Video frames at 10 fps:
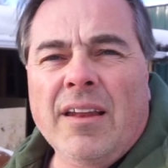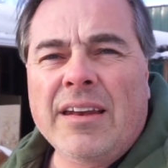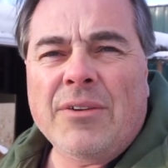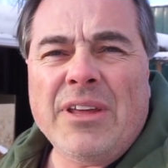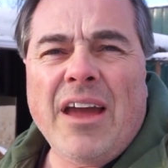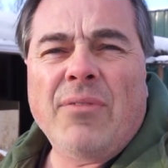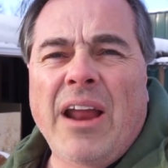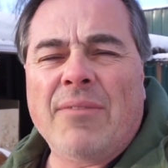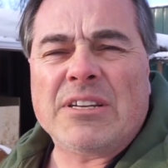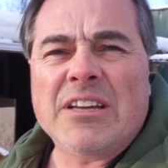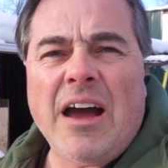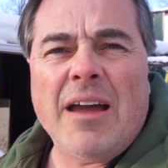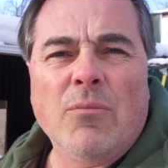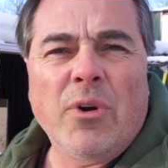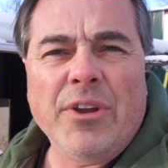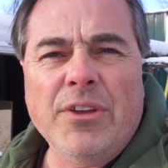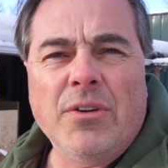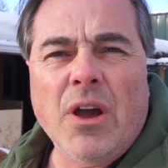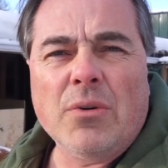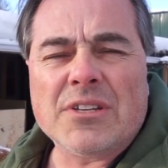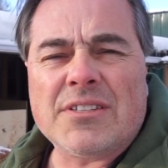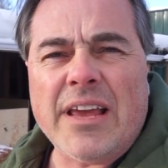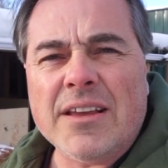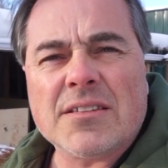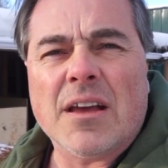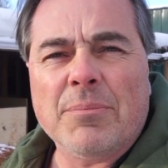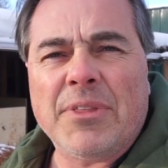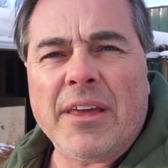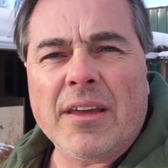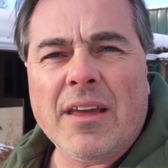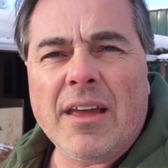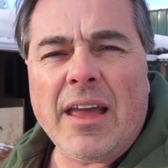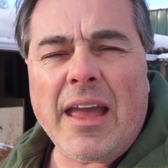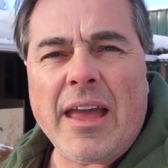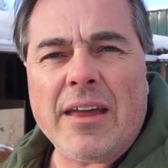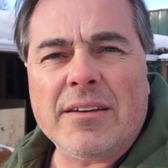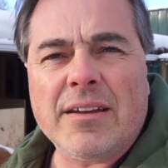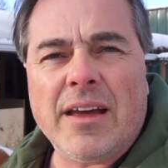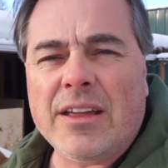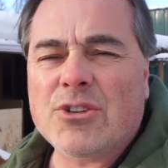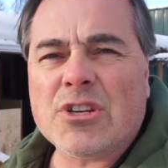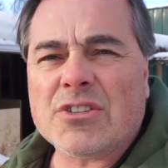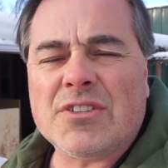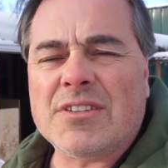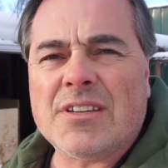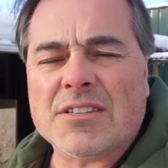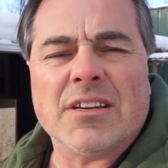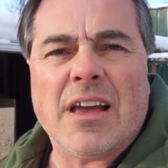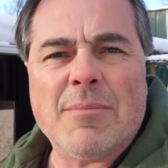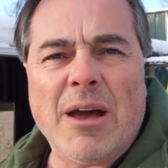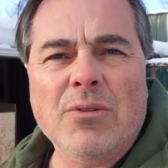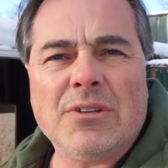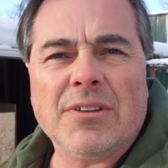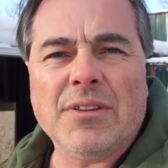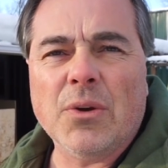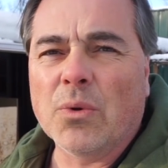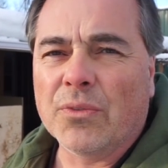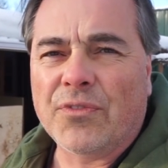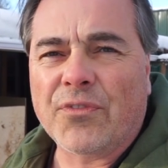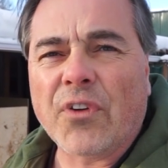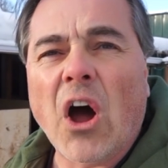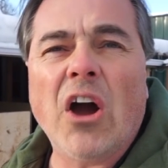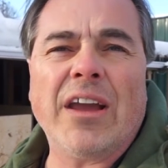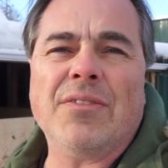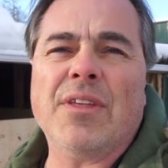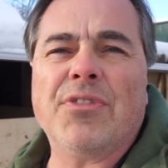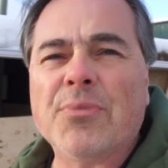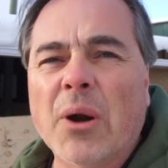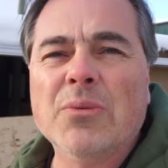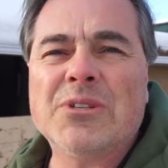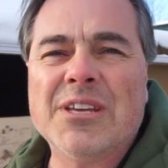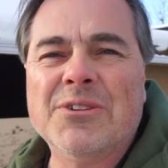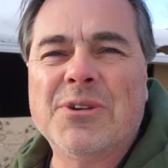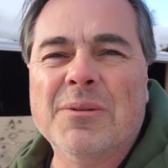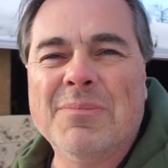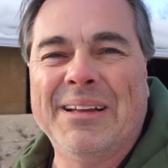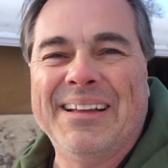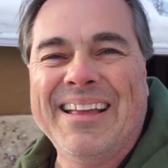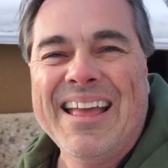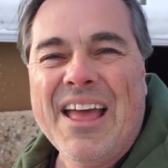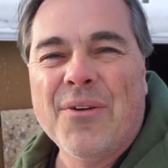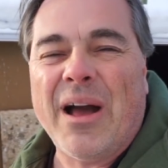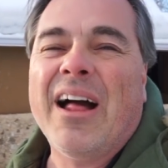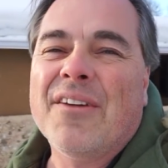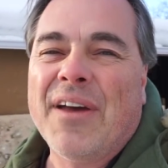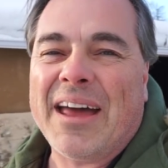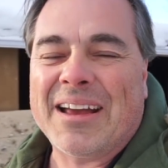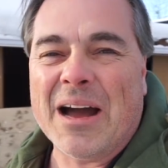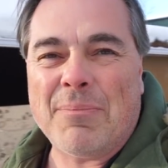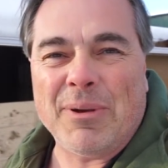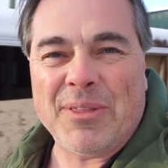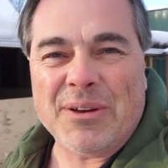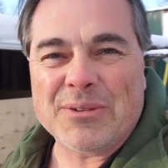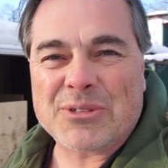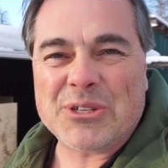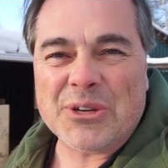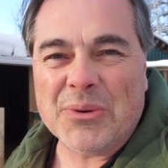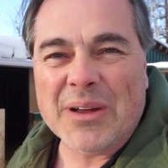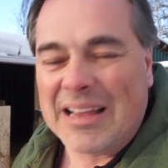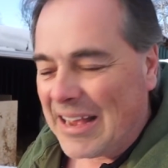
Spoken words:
Now, do you ever have a time where you go to say something and it just doesn't come out? The old frog in the throat syndrome? Well, I've had a couple of those too.